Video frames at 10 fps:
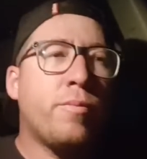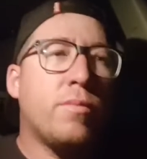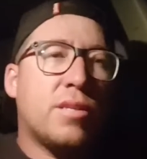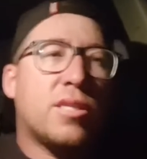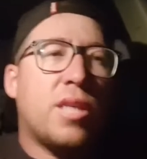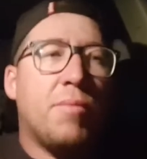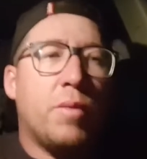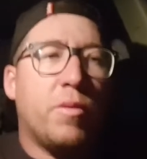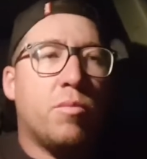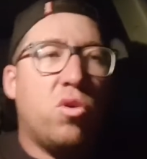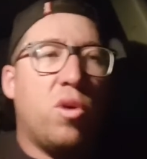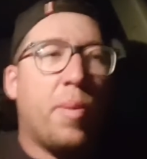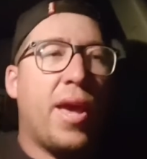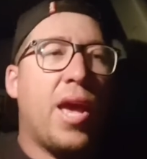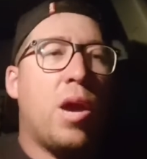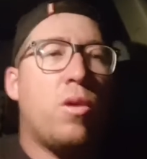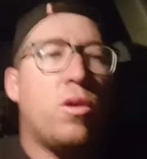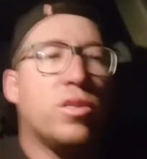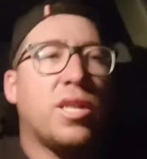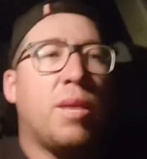Something with more power
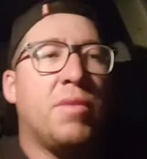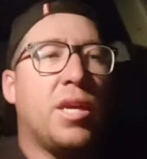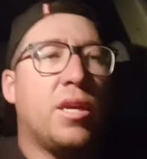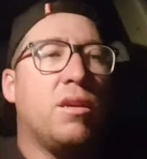or something.